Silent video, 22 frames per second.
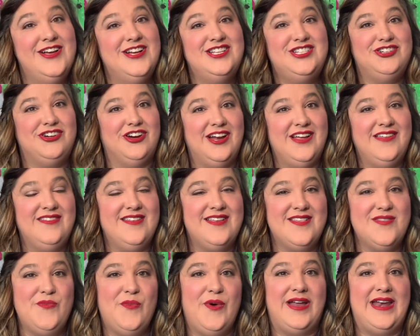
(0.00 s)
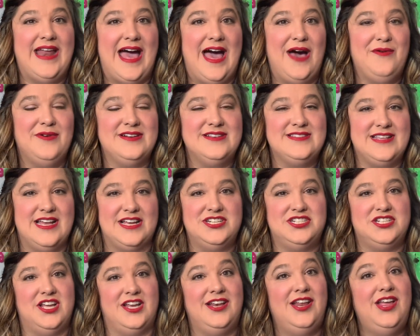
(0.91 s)
During this 1 hour
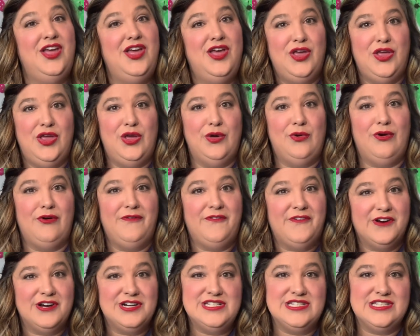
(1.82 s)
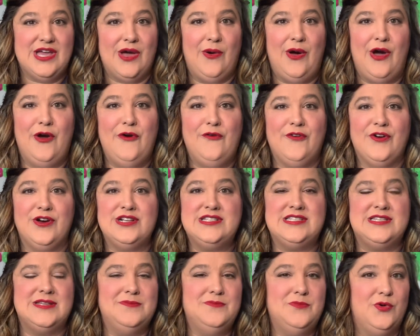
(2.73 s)
session, you will first go over
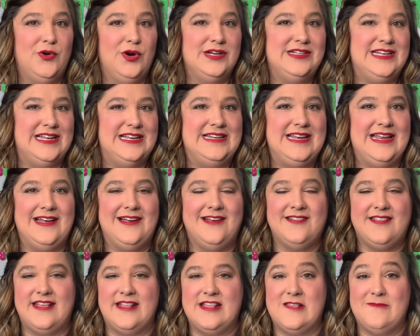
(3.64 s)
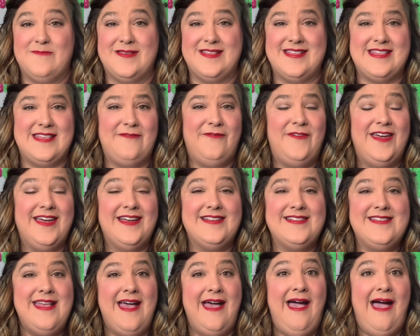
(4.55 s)
some more details and
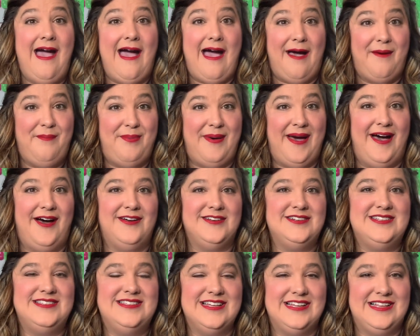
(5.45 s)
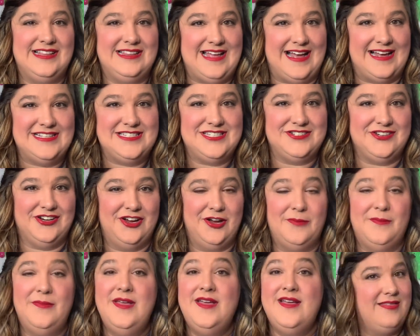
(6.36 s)
specifics about the
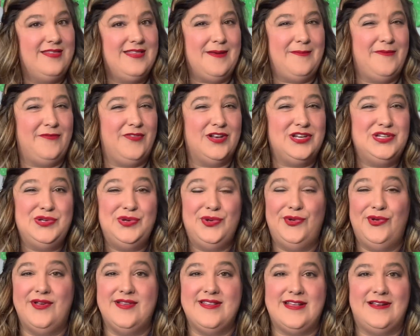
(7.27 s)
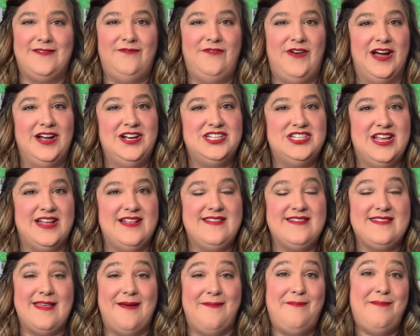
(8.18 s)
classroom, some of the tools and
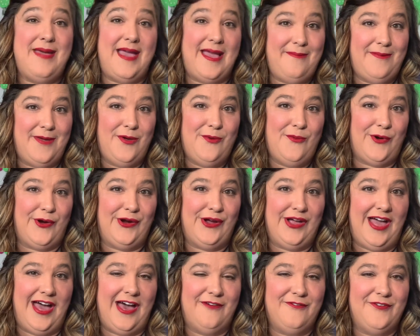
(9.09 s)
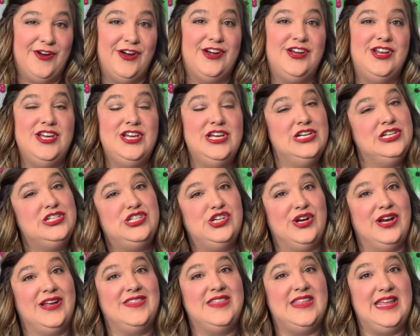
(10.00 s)
functions that maybe weren't covered
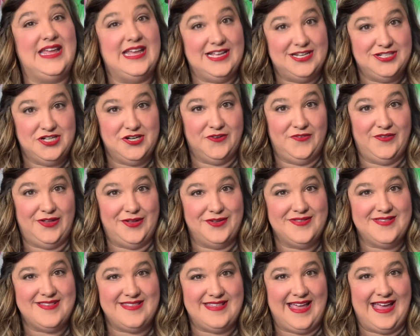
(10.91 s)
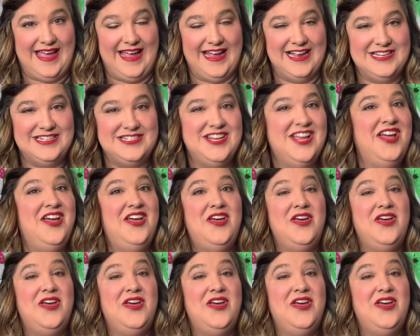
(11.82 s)
during the interview stage.